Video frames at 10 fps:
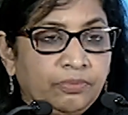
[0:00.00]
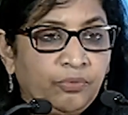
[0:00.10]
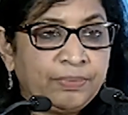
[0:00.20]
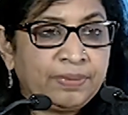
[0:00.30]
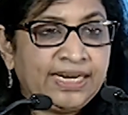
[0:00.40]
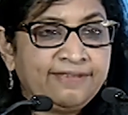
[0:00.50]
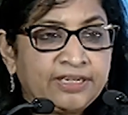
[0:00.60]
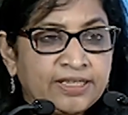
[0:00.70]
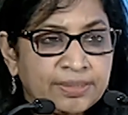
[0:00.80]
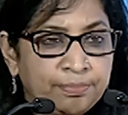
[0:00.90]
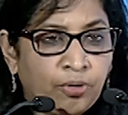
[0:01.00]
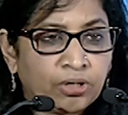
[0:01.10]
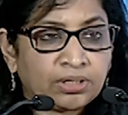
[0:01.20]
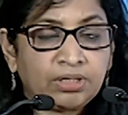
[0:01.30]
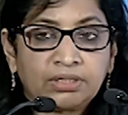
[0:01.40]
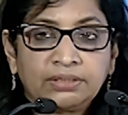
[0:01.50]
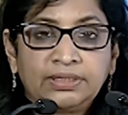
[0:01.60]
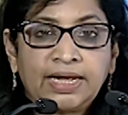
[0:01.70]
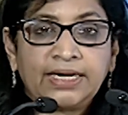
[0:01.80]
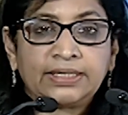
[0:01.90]
we believe it is important
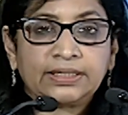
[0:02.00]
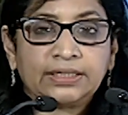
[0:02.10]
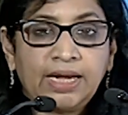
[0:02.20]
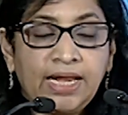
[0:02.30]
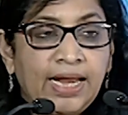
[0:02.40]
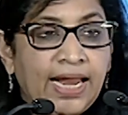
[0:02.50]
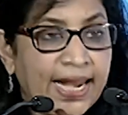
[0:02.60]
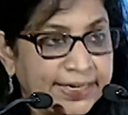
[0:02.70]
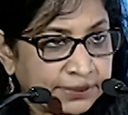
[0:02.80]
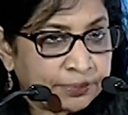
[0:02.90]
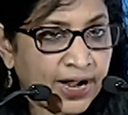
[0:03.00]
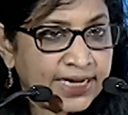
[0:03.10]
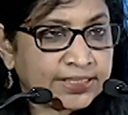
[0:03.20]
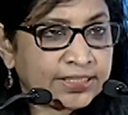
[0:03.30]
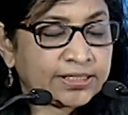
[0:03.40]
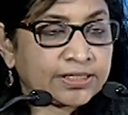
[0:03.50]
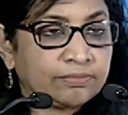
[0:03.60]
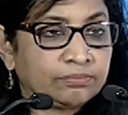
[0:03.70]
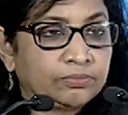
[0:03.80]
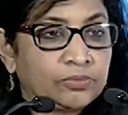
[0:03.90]
that enterprises
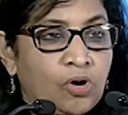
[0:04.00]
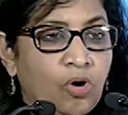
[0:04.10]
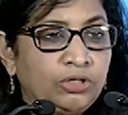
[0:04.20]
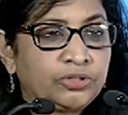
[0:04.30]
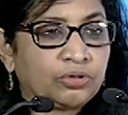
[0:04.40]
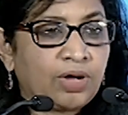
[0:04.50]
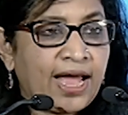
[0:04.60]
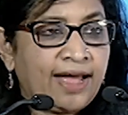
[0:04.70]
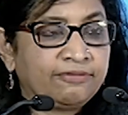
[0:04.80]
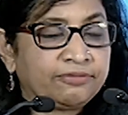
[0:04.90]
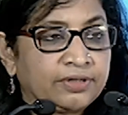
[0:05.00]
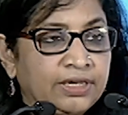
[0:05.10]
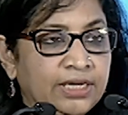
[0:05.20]
also have